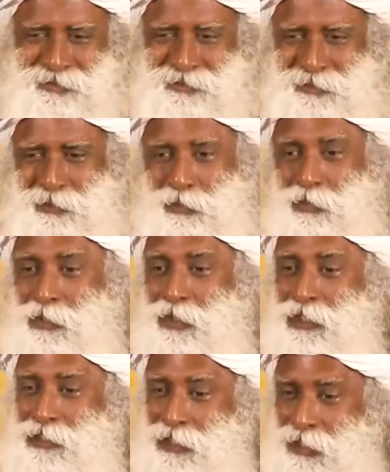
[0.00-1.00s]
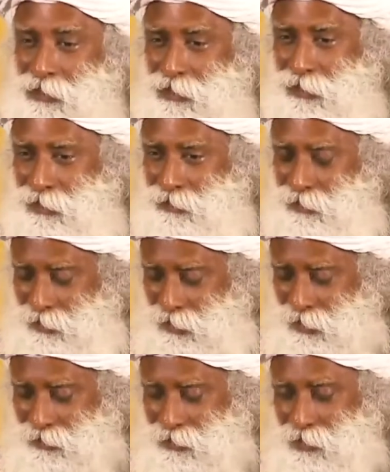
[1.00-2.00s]
The only sadhana that I
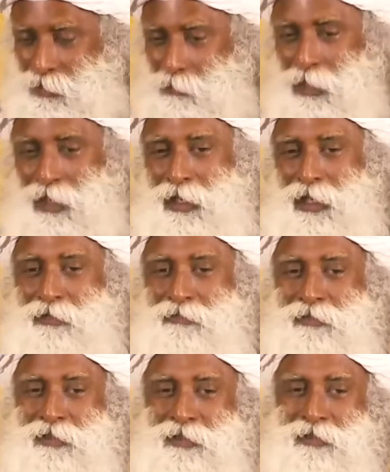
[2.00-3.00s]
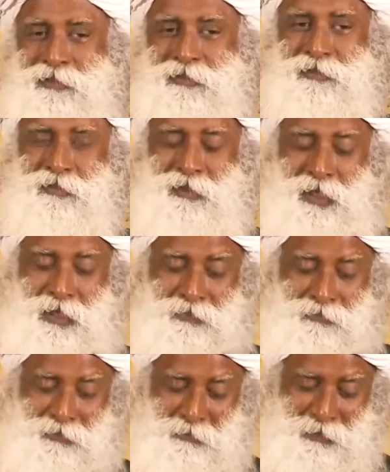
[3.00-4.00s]
did in my life is, right
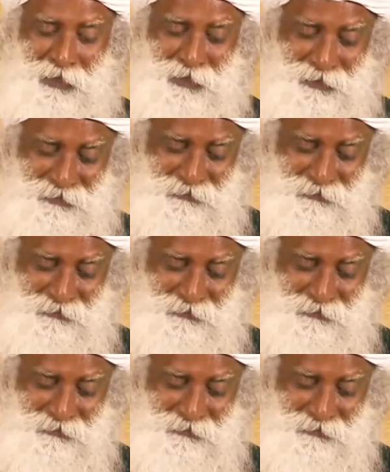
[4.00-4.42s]
from my